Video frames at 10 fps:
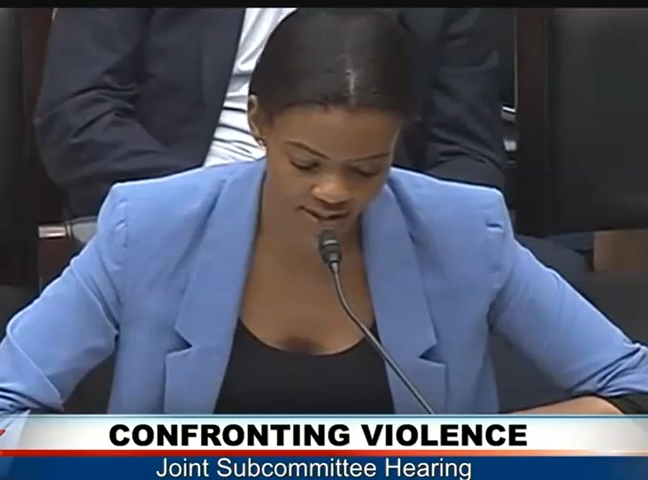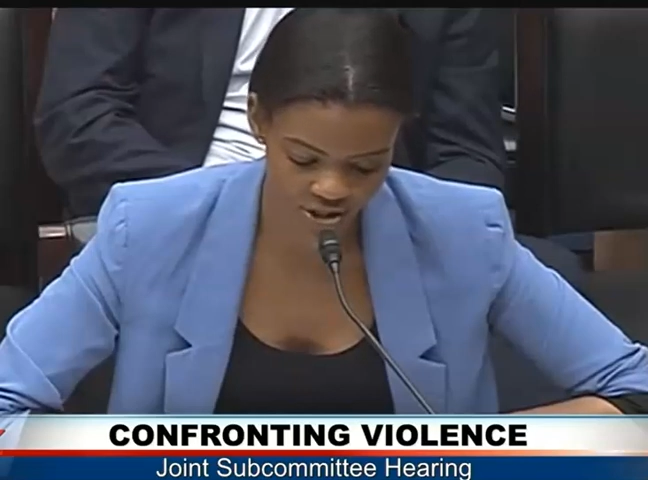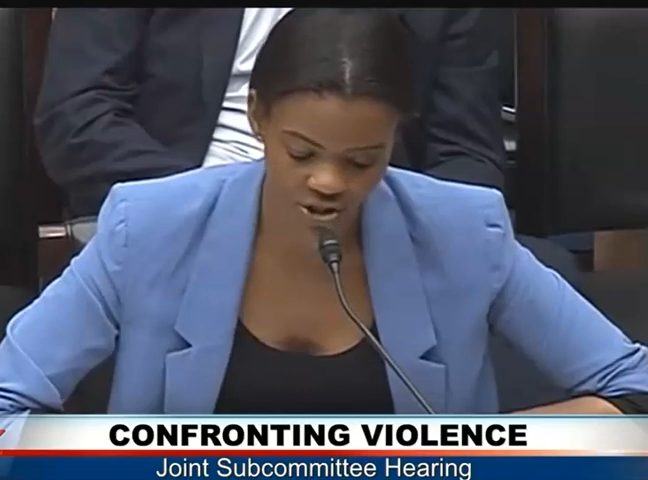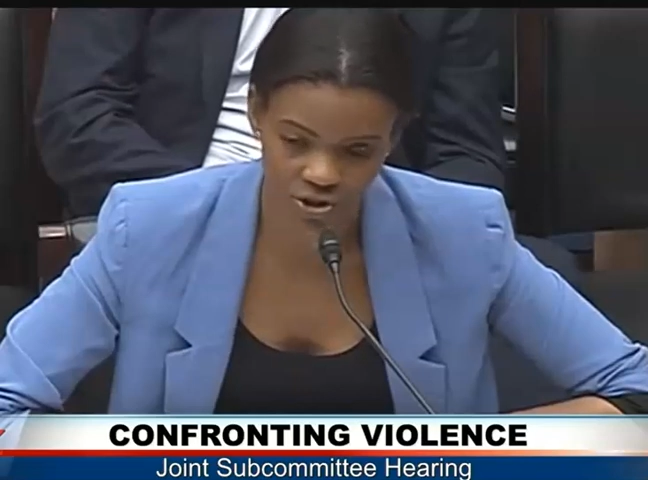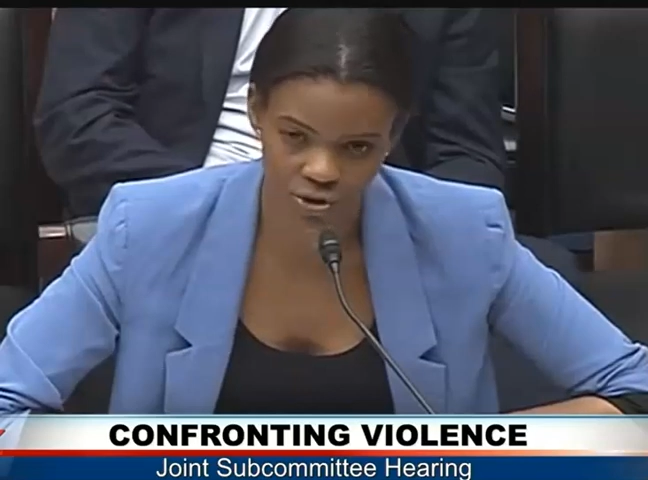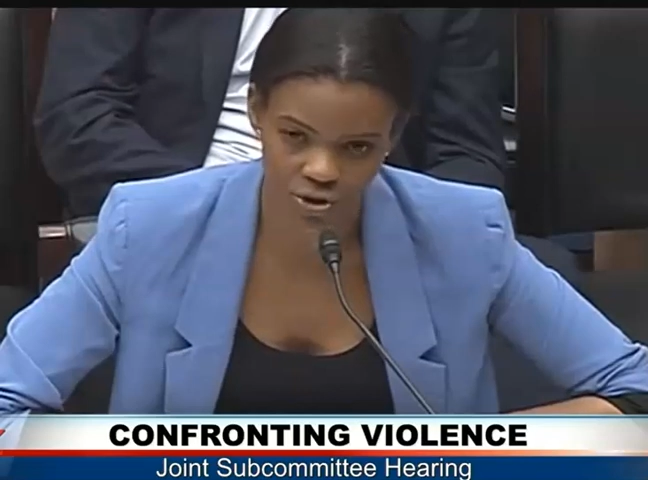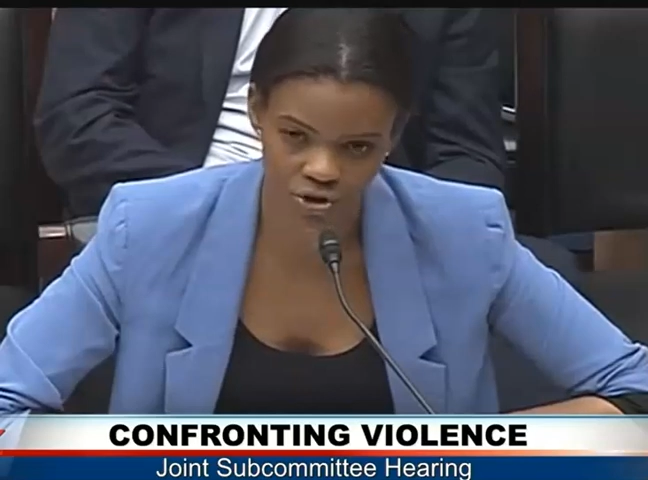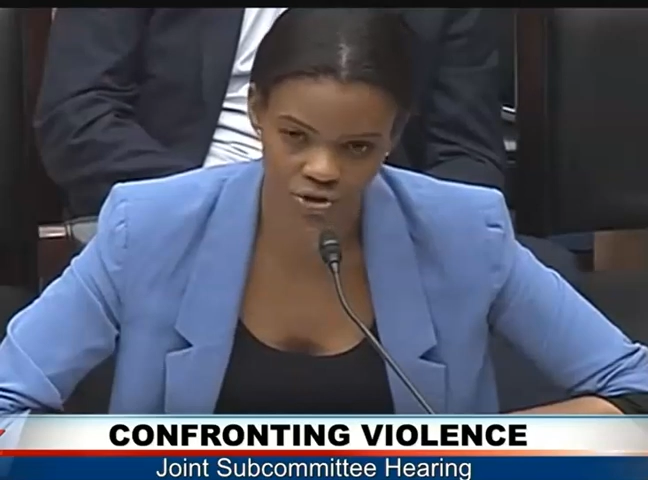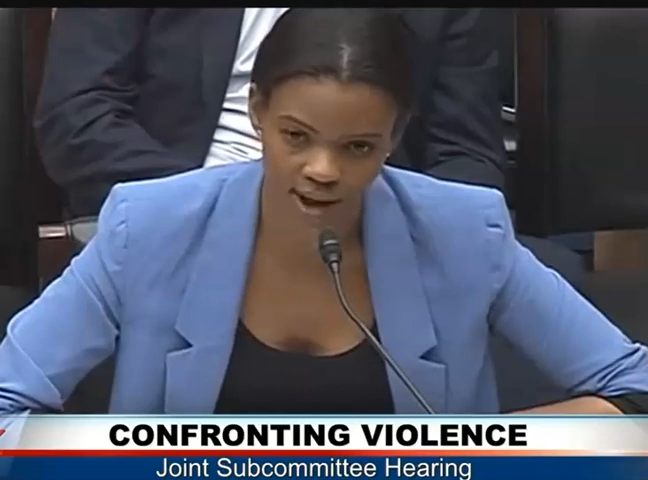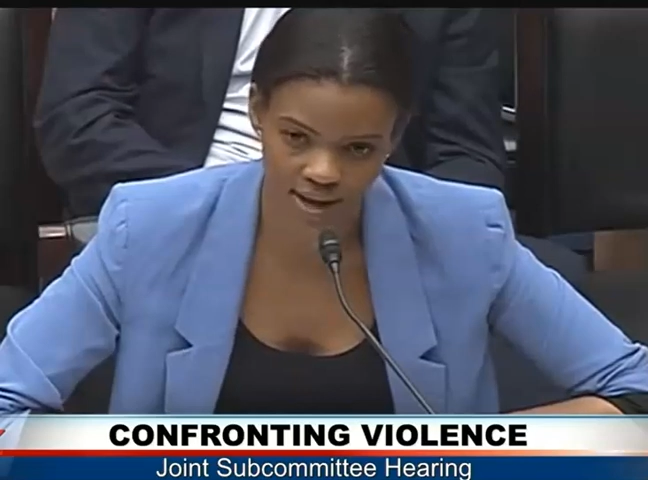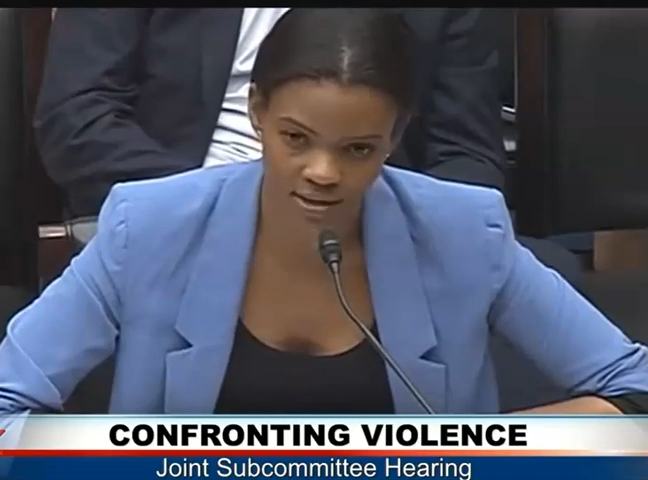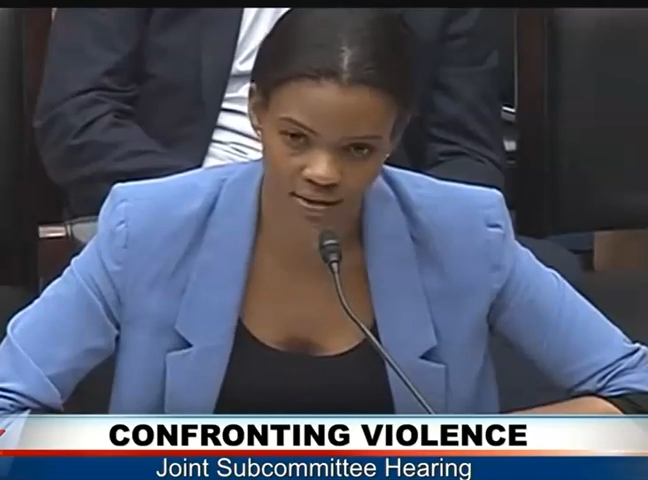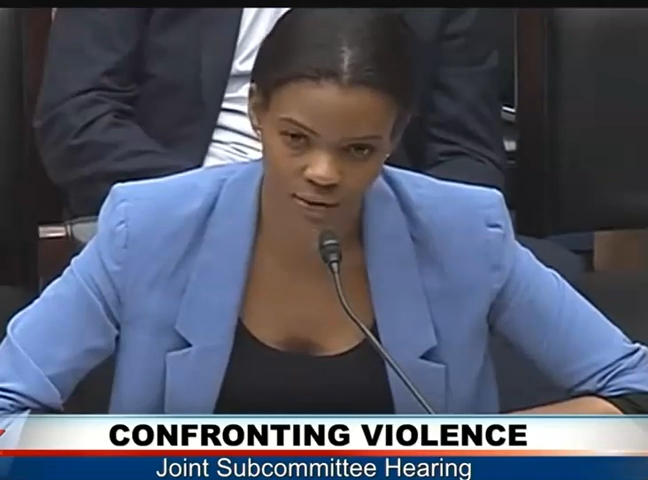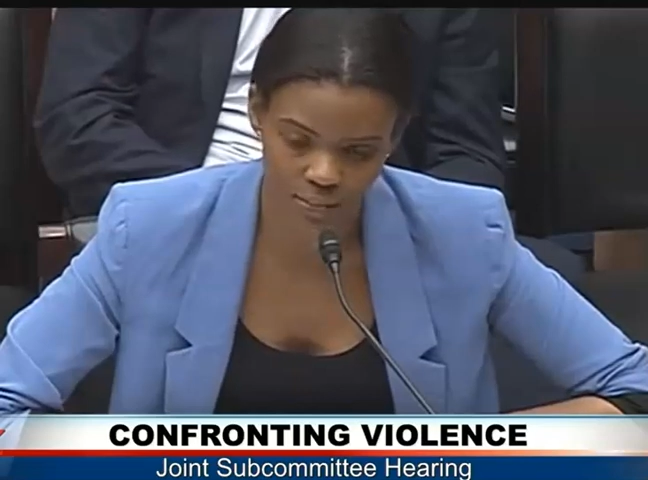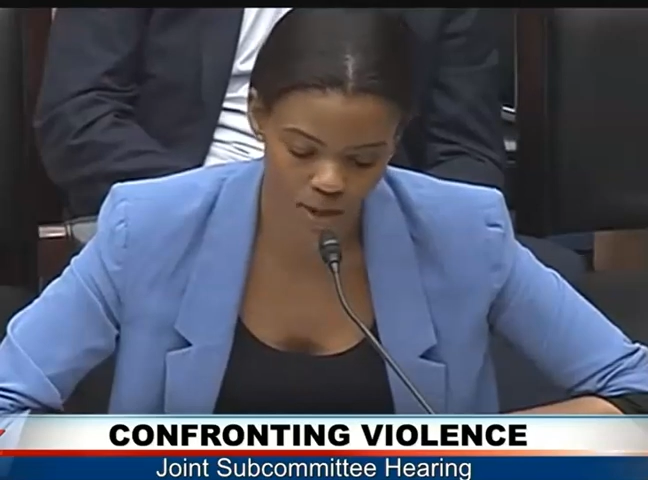and to distract
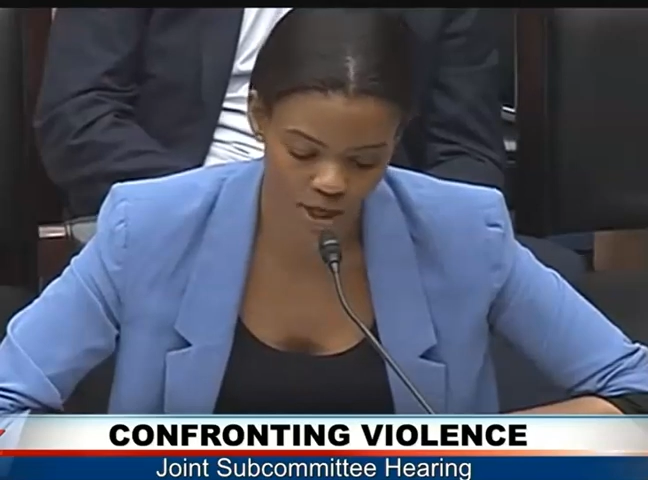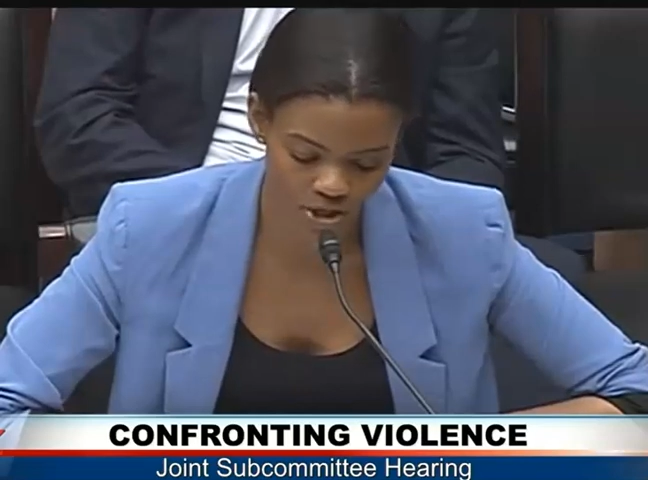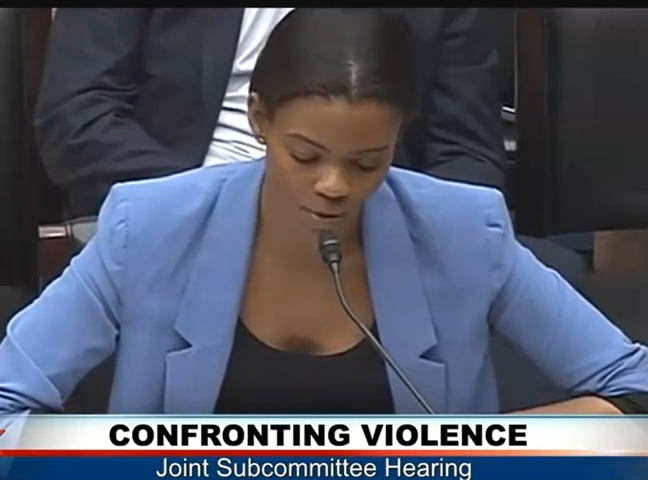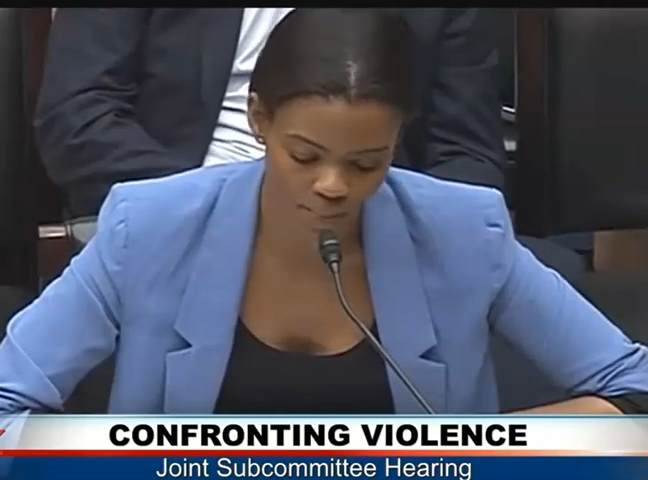from much